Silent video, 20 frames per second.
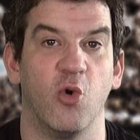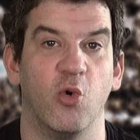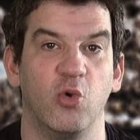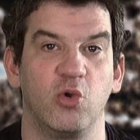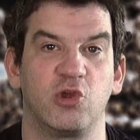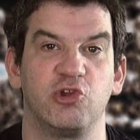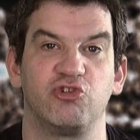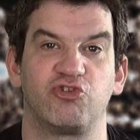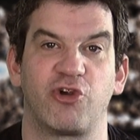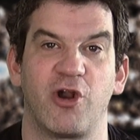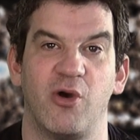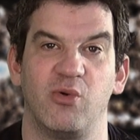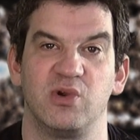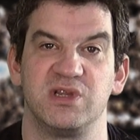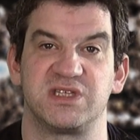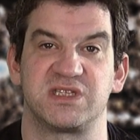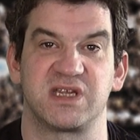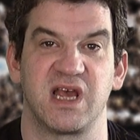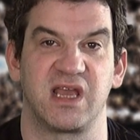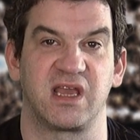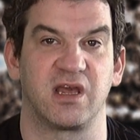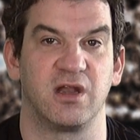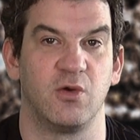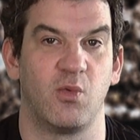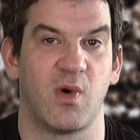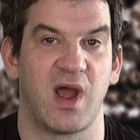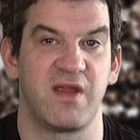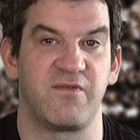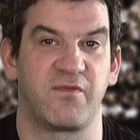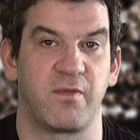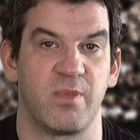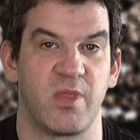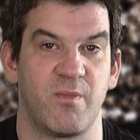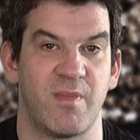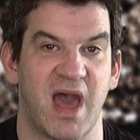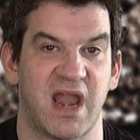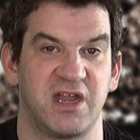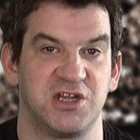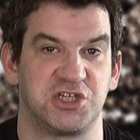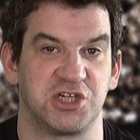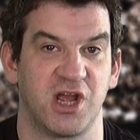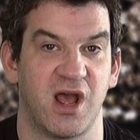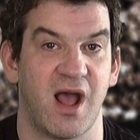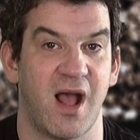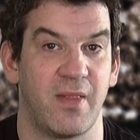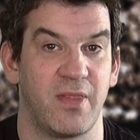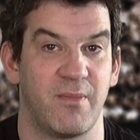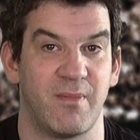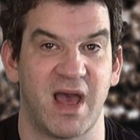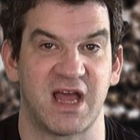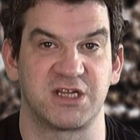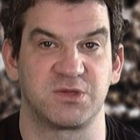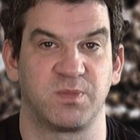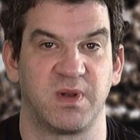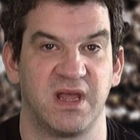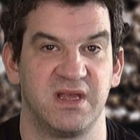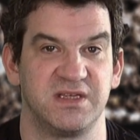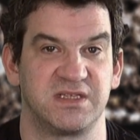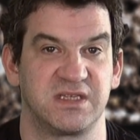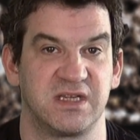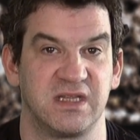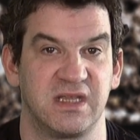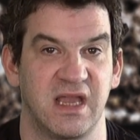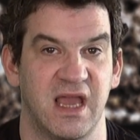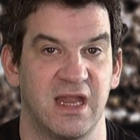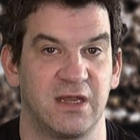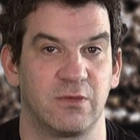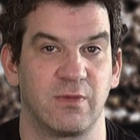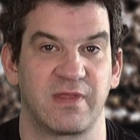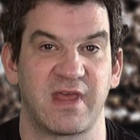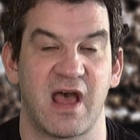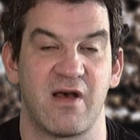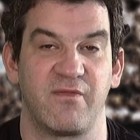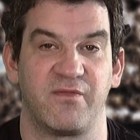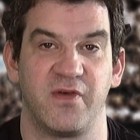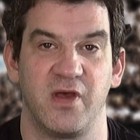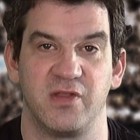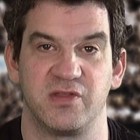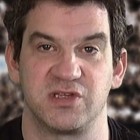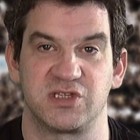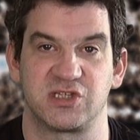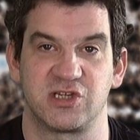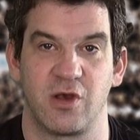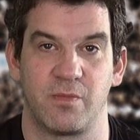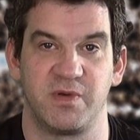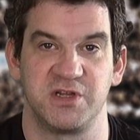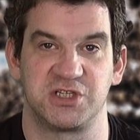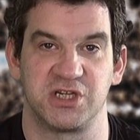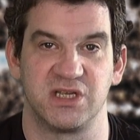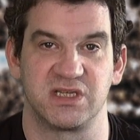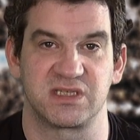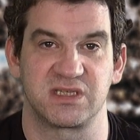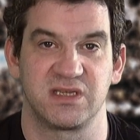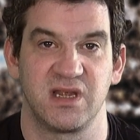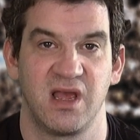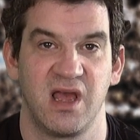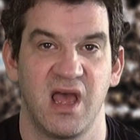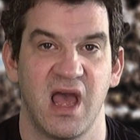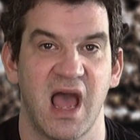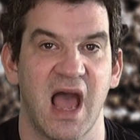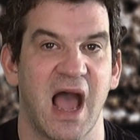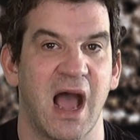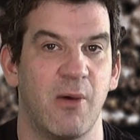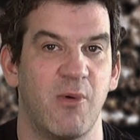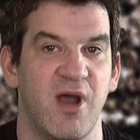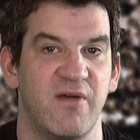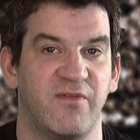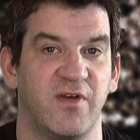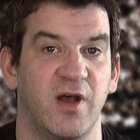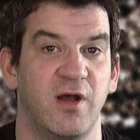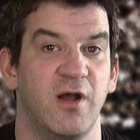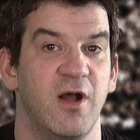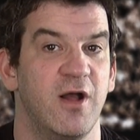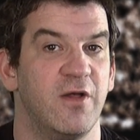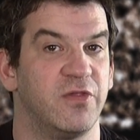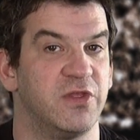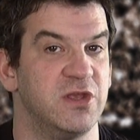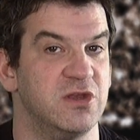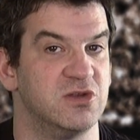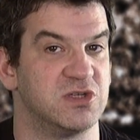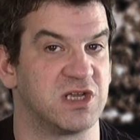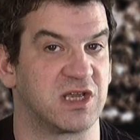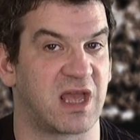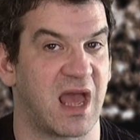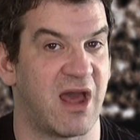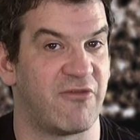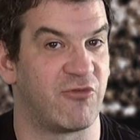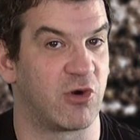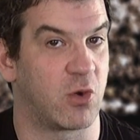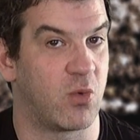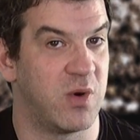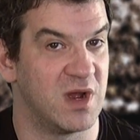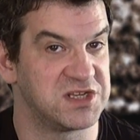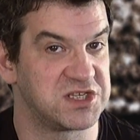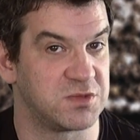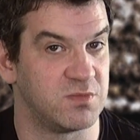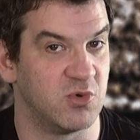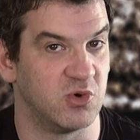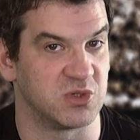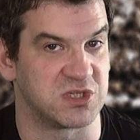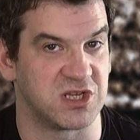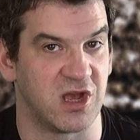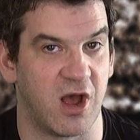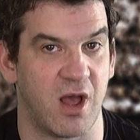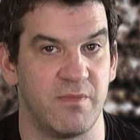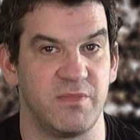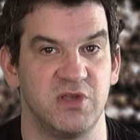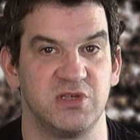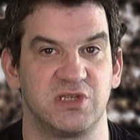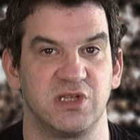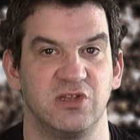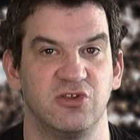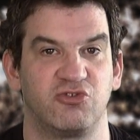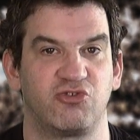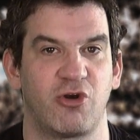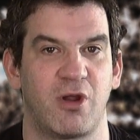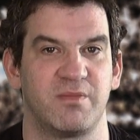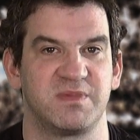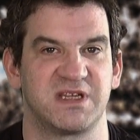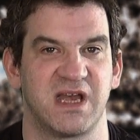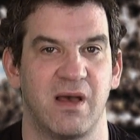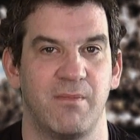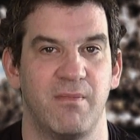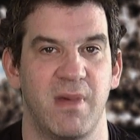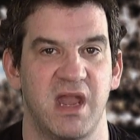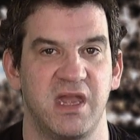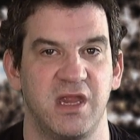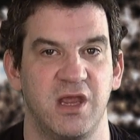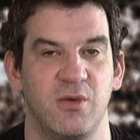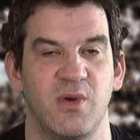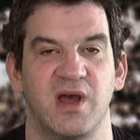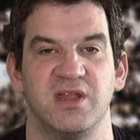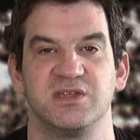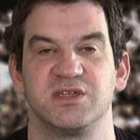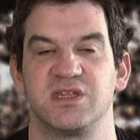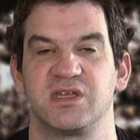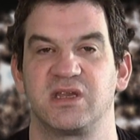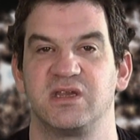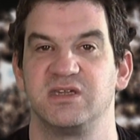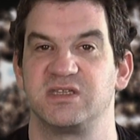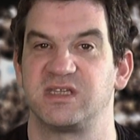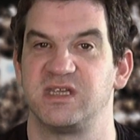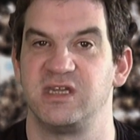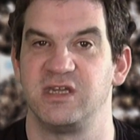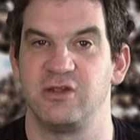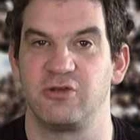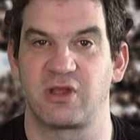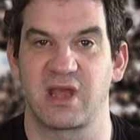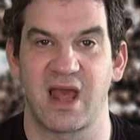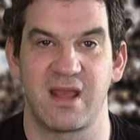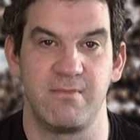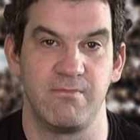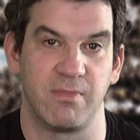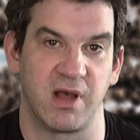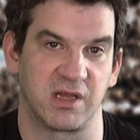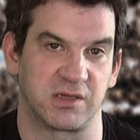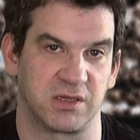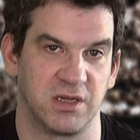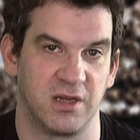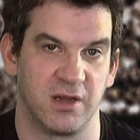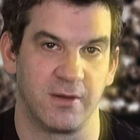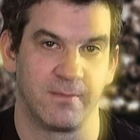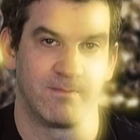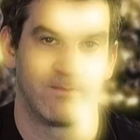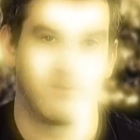all control is taken away from the manager and the match plays to the end without further stoppages. However, the user can request more time using the drop-down menu under the Continue Game button.